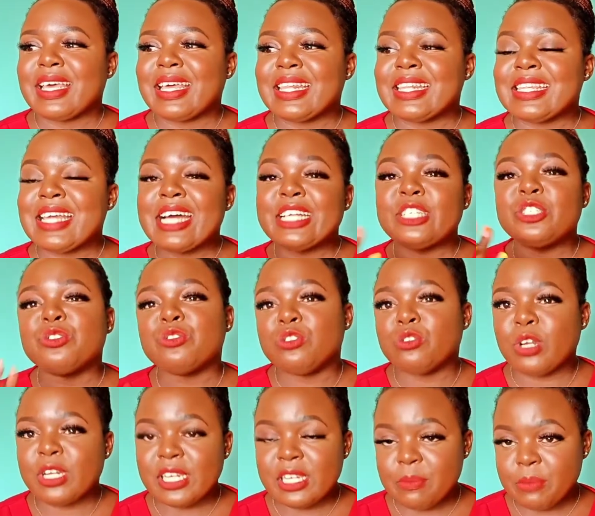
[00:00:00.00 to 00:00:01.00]
that should
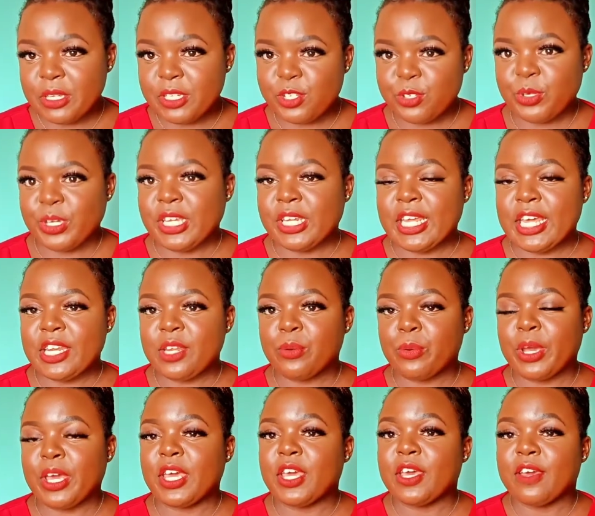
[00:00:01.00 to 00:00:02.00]
not limit you in any
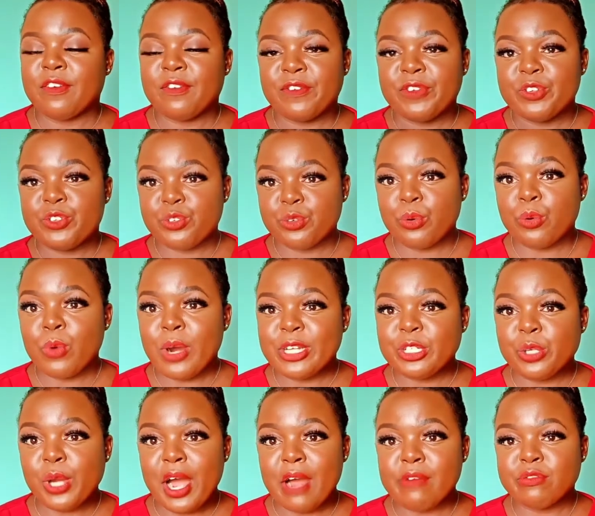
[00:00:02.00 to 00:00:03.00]
way. Do
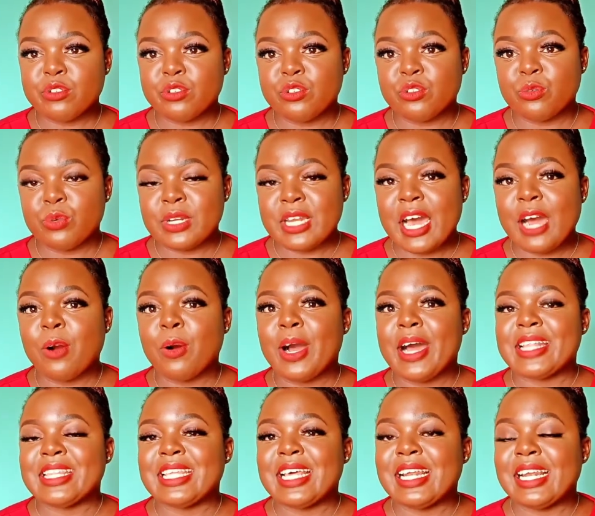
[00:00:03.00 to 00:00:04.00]
what you have to do now,
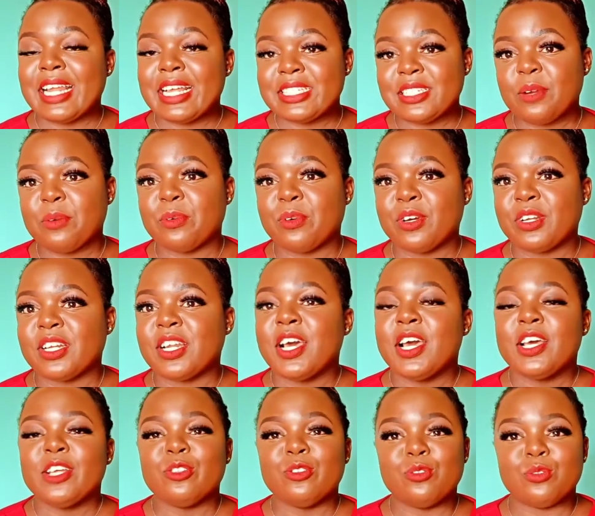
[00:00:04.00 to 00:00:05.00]
and then later on
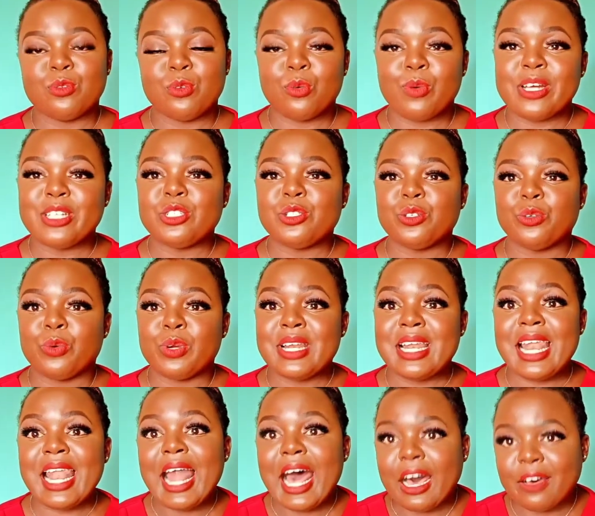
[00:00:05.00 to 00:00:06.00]
do what you would
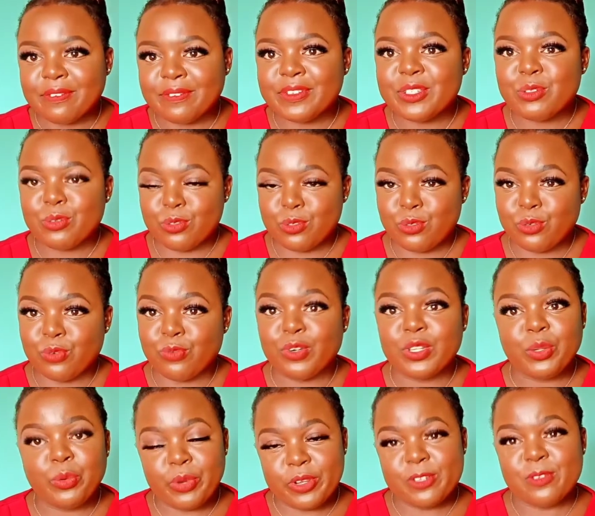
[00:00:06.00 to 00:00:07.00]
love to do for
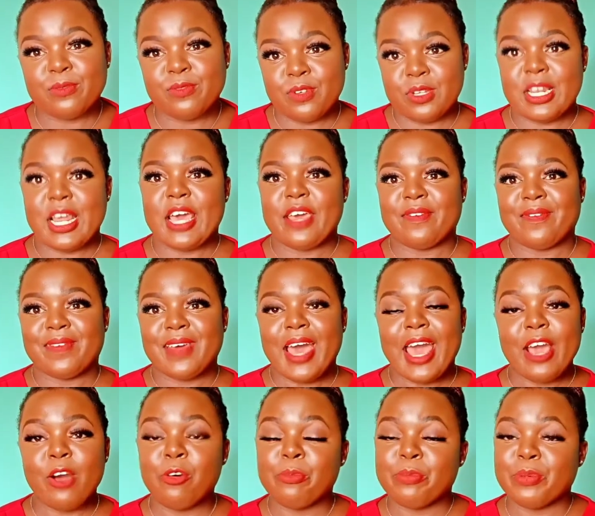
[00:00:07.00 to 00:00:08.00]
the rest of your life.
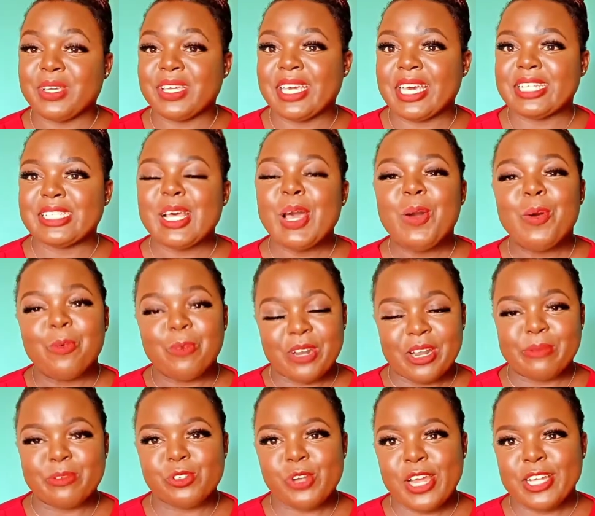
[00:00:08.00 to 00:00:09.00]
I hope you get what
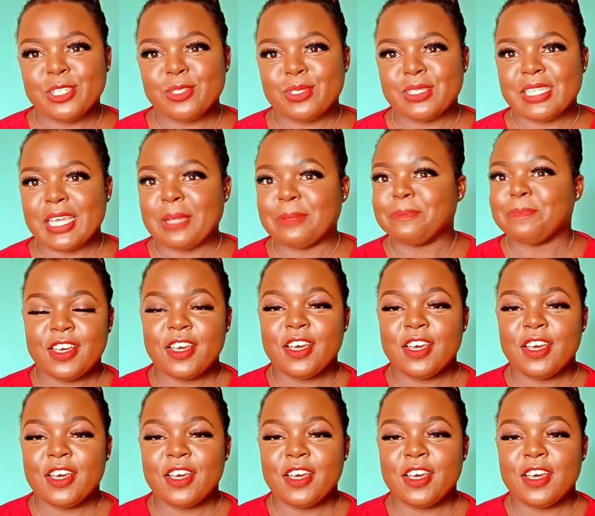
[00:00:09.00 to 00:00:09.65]
I'm trying to say.